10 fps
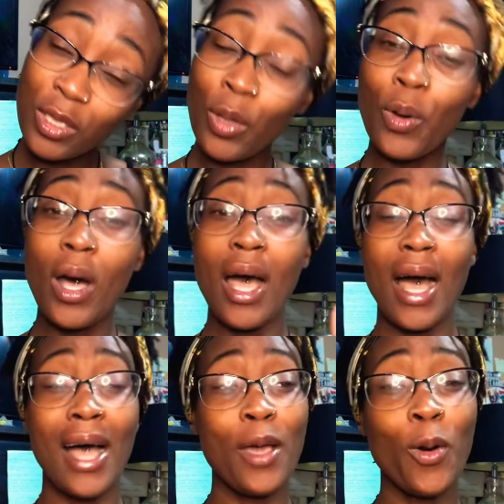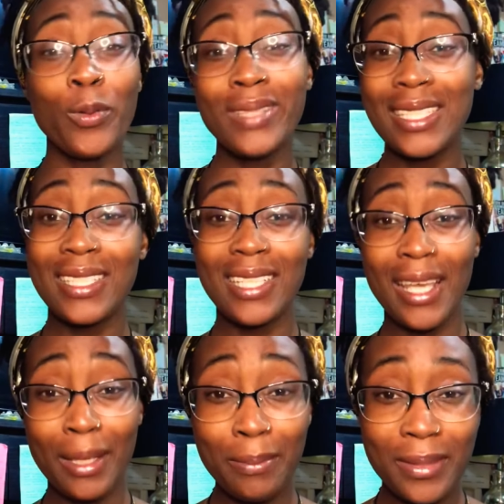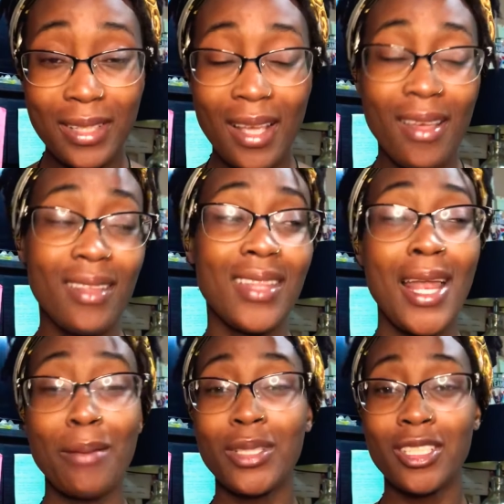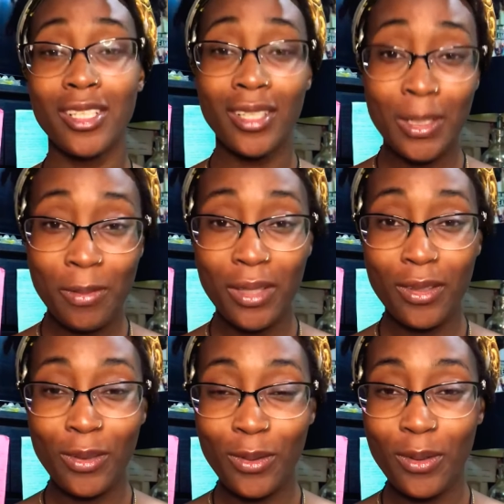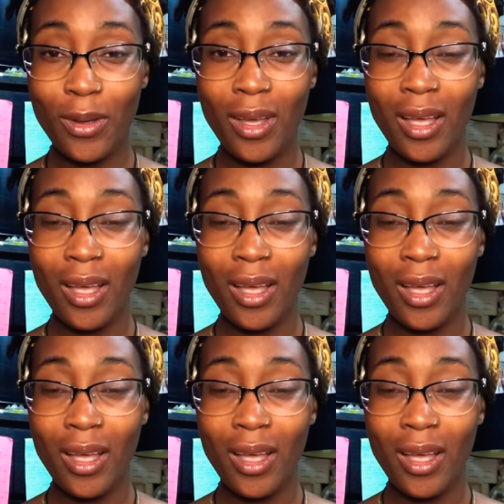So I hope these tips that I'm sharing with you